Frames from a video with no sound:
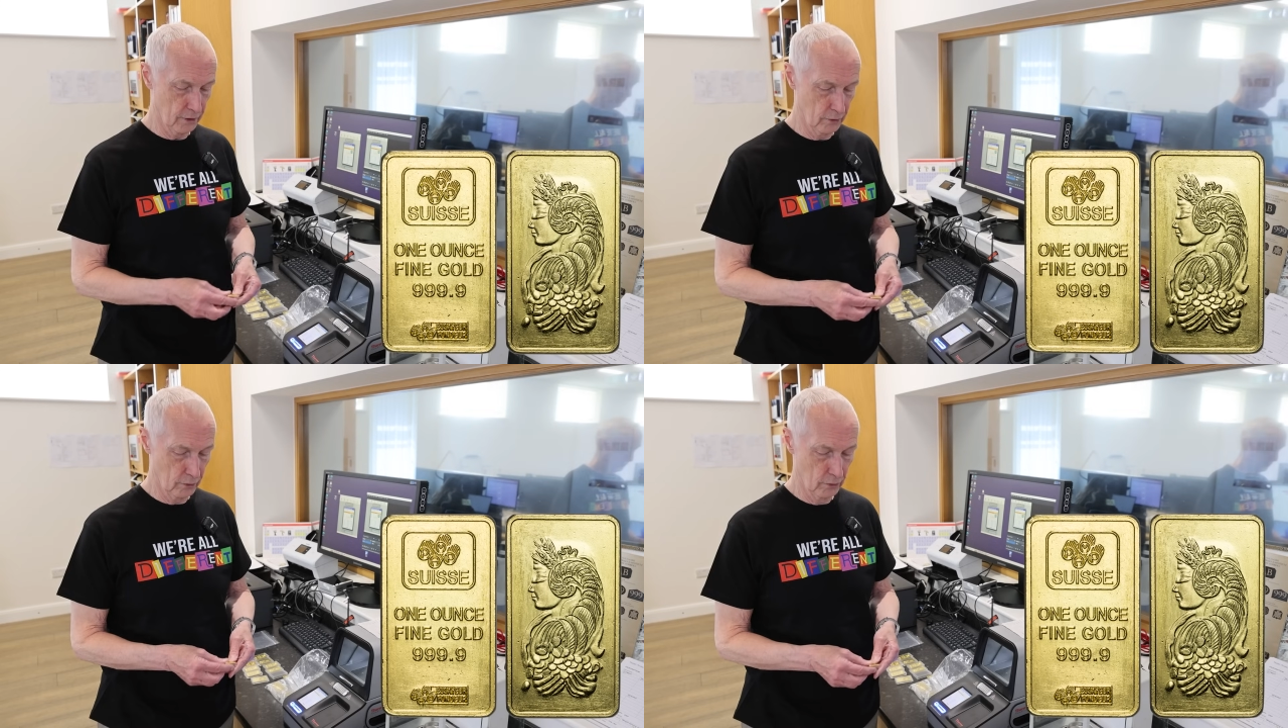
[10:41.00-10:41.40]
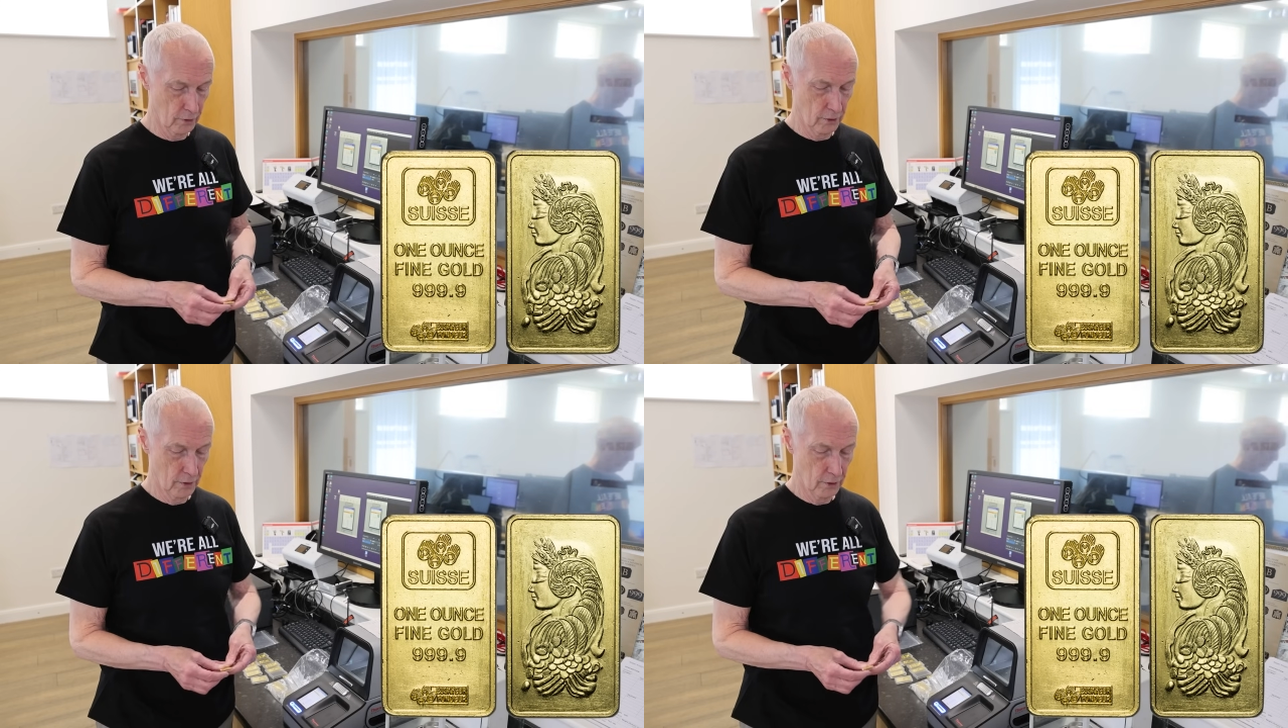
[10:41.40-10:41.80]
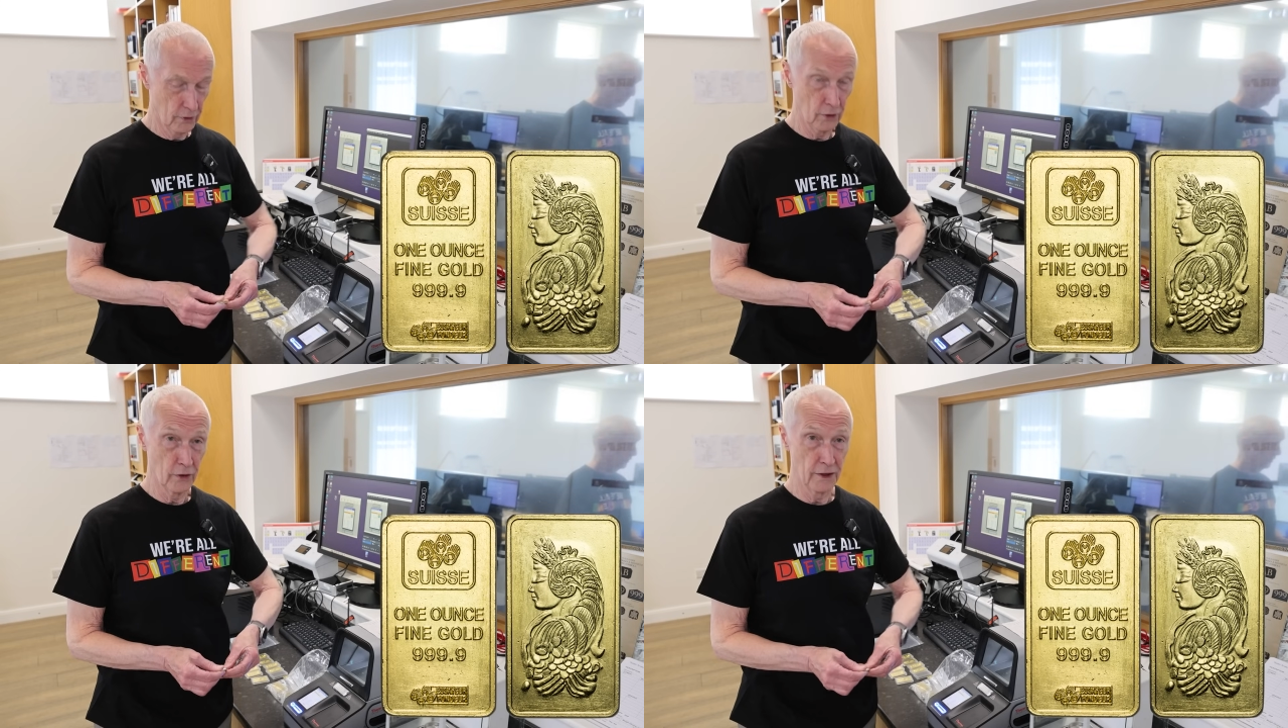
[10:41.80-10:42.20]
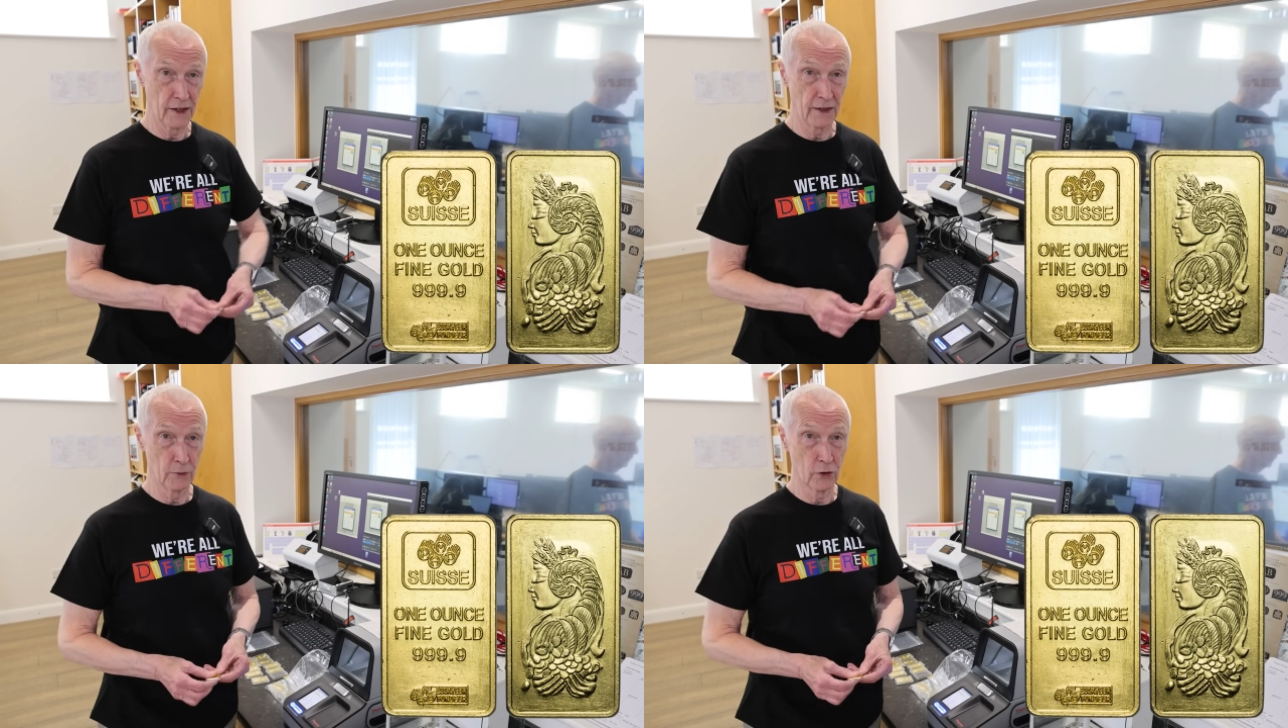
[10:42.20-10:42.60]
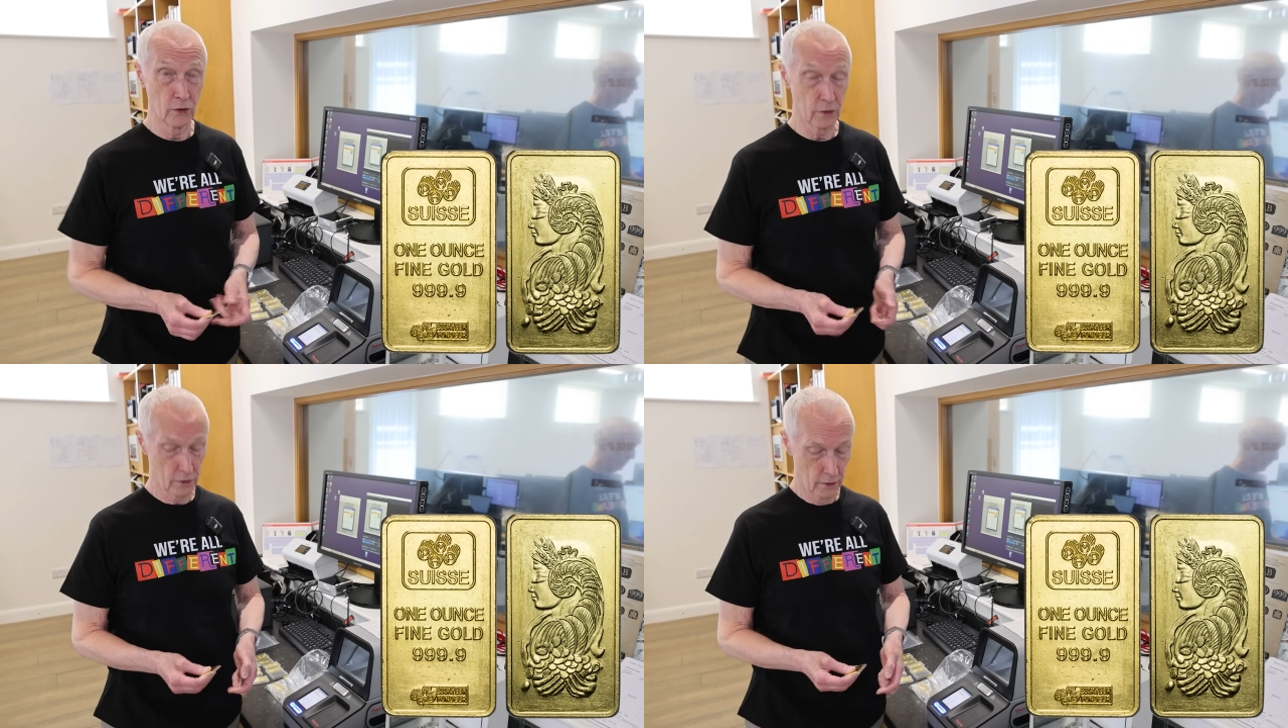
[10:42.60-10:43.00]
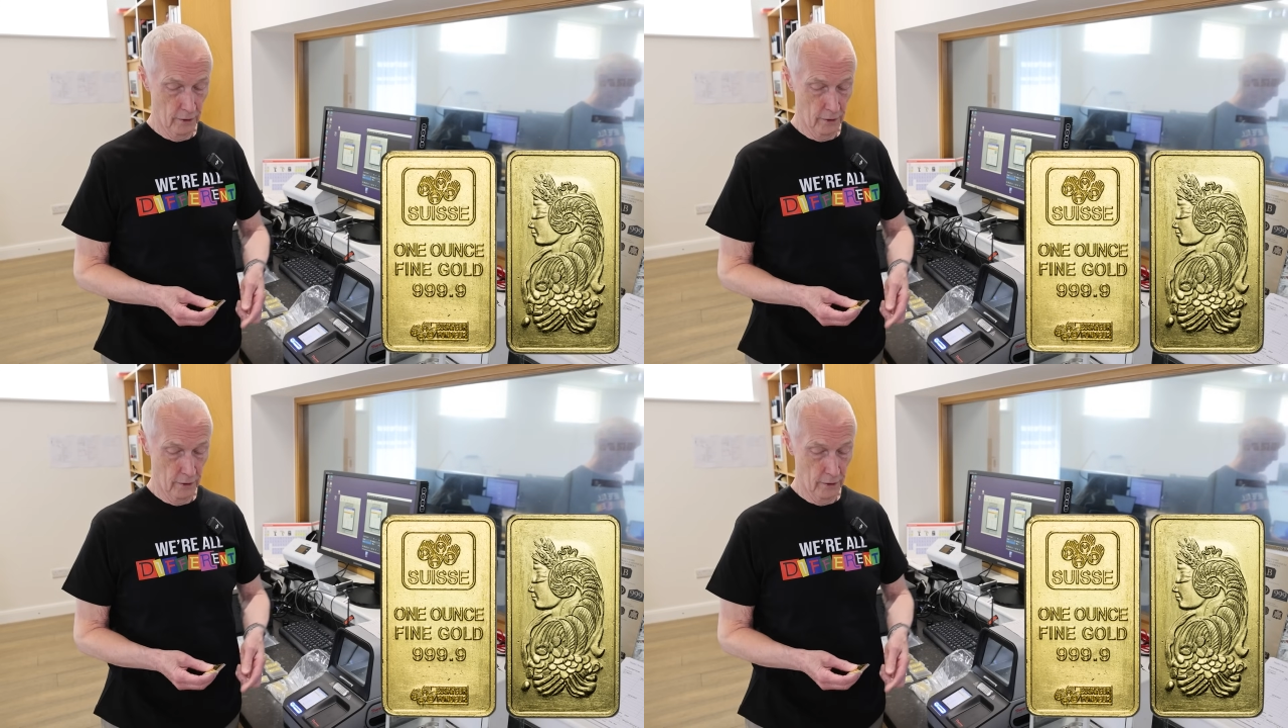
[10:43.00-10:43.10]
to learn any more.